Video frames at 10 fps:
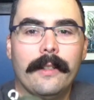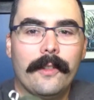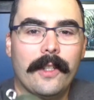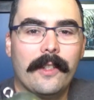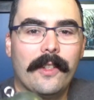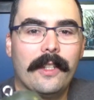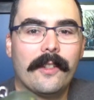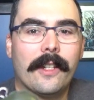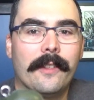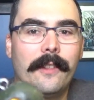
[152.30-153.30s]
So you can see it's
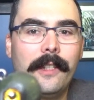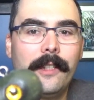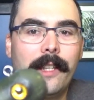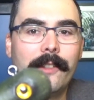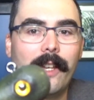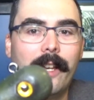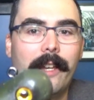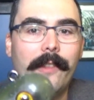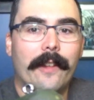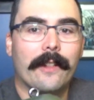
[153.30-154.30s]
got the nice
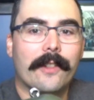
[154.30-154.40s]
eye there.